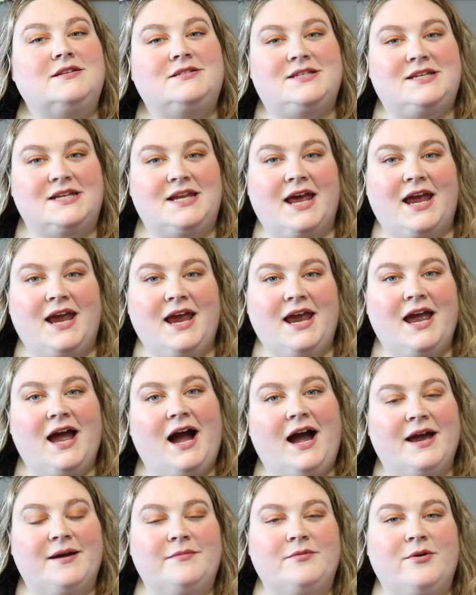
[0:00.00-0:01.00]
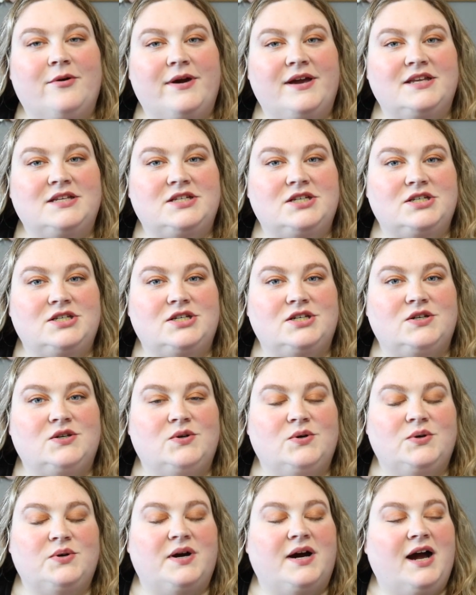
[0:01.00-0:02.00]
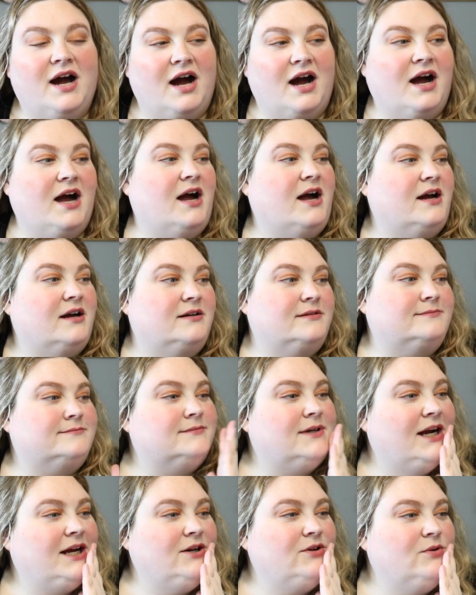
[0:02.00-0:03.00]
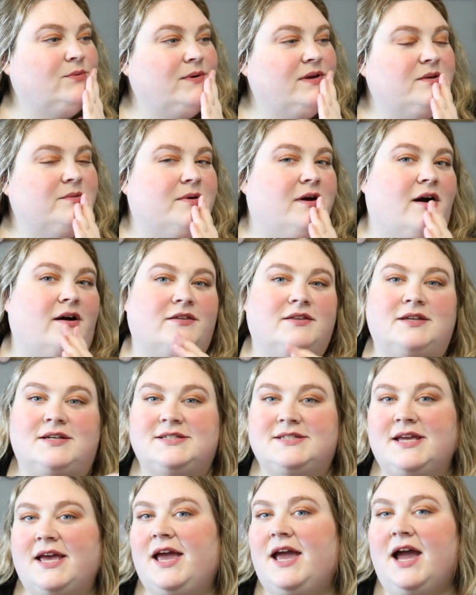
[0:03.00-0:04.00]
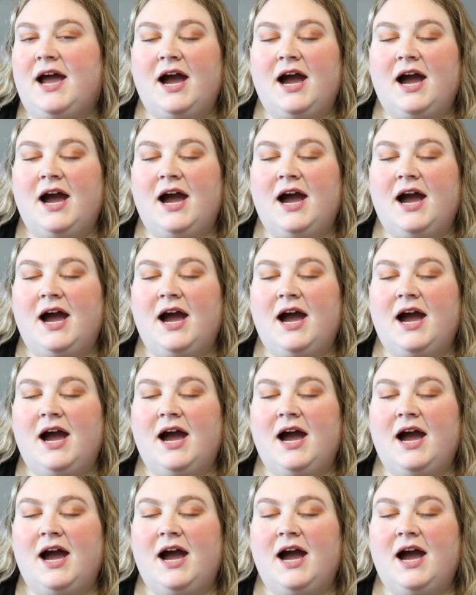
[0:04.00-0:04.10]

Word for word: Today I'm going to do, um, I don't know what you call this,